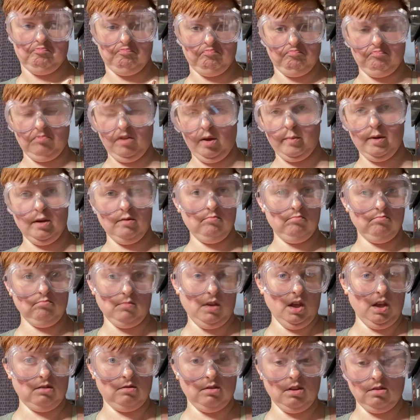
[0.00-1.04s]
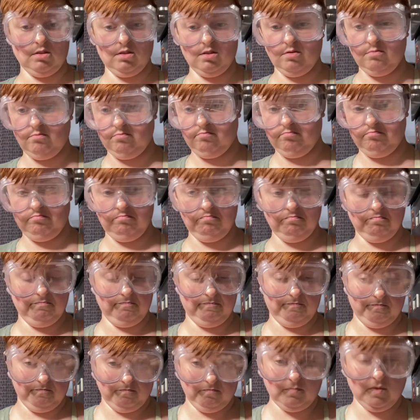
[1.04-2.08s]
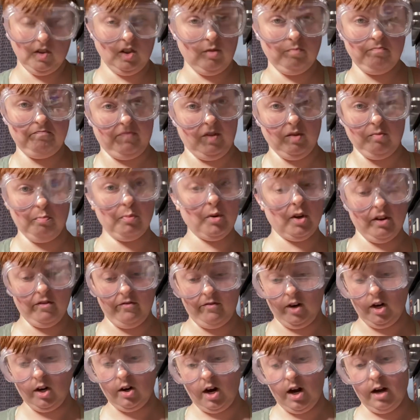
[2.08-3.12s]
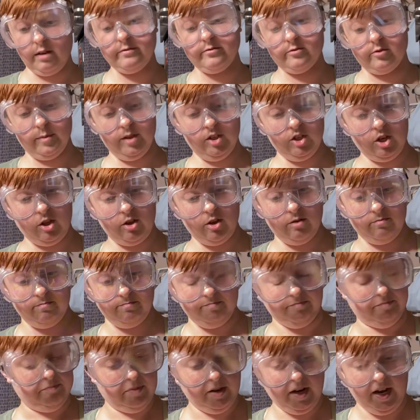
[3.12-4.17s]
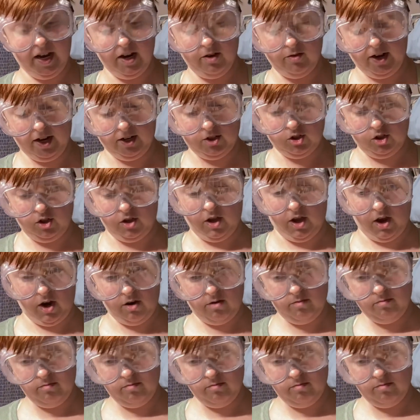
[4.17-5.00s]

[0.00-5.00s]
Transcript: I mean, they exist. They're pretty far off from each other, but I don't actually care.